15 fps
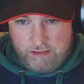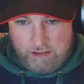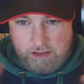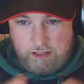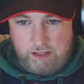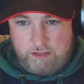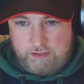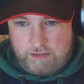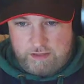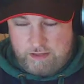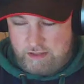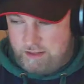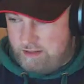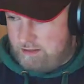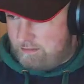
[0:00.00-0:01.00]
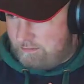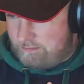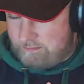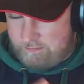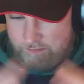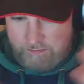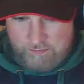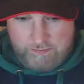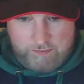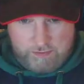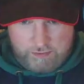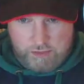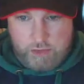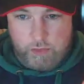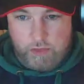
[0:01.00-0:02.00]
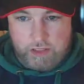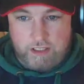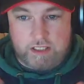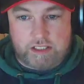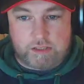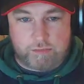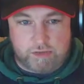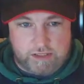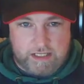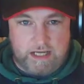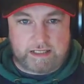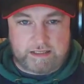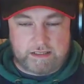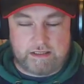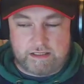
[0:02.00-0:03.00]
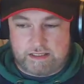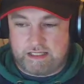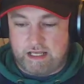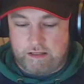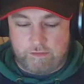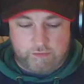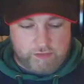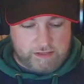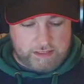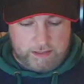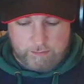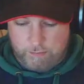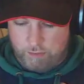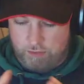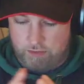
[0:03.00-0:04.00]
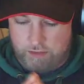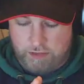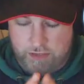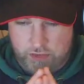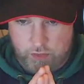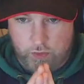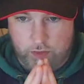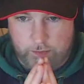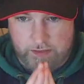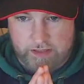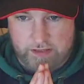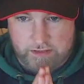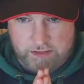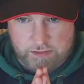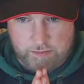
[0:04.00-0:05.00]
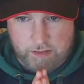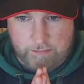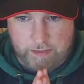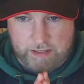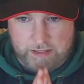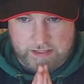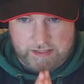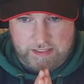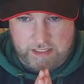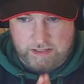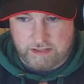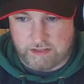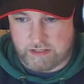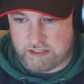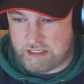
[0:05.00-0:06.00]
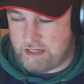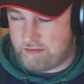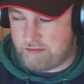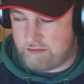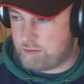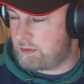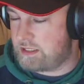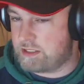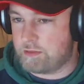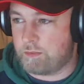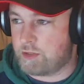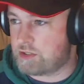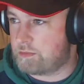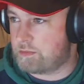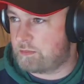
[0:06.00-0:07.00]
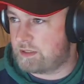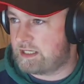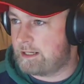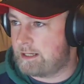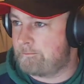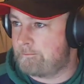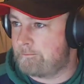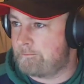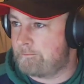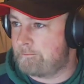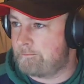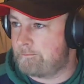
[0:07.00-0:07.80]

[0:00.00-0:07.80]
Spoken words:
and the nucleus protecting the cell, for example, and you want to be smack bang in the centre, the safest place you possibly can.